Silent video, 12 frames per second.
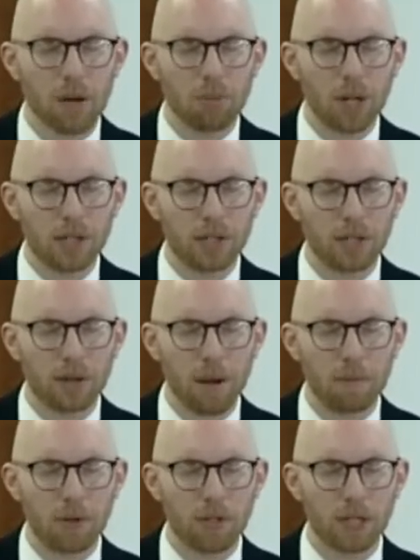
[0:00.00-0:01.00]
bless the
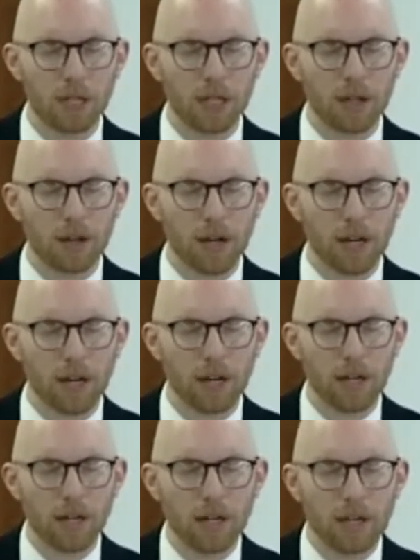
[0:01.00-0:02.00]
members here and
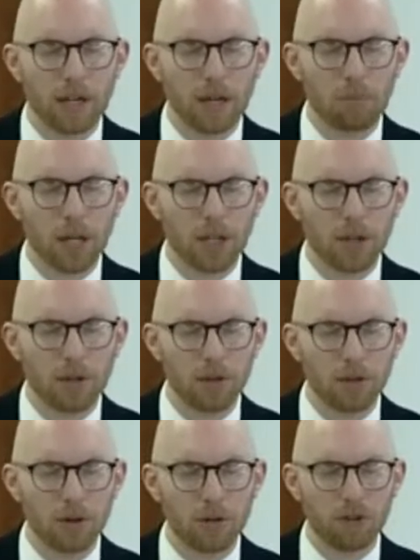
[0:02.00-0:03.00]
uh, bless
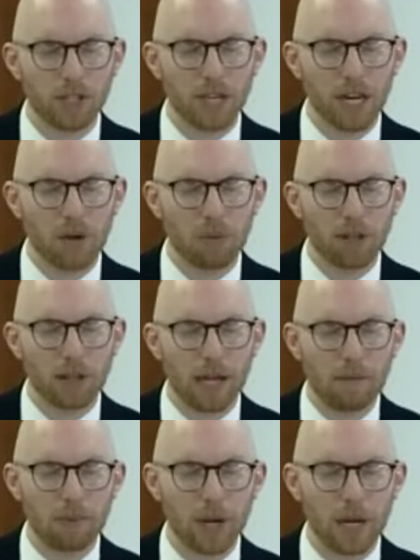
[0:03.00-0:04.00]
those who are visiting with them.